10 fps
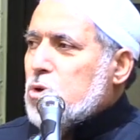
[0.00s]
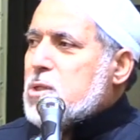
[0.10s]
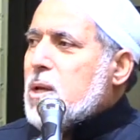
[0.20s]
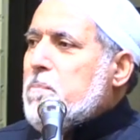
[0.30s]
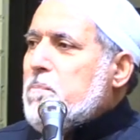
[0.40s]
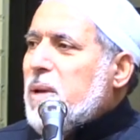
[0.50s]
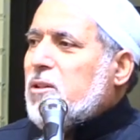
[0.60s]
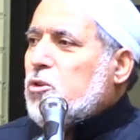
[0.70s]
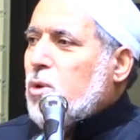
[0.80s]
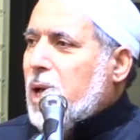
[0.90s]
to
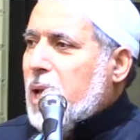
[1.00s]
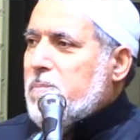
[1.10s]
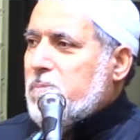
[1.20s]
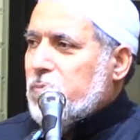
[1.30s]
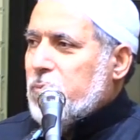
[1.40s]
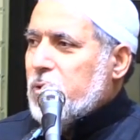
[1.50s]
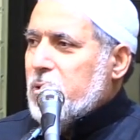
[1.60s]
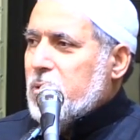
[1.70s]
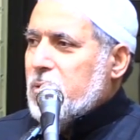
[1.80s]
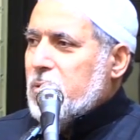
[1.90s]
submit to
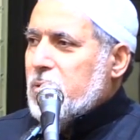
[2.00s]
Him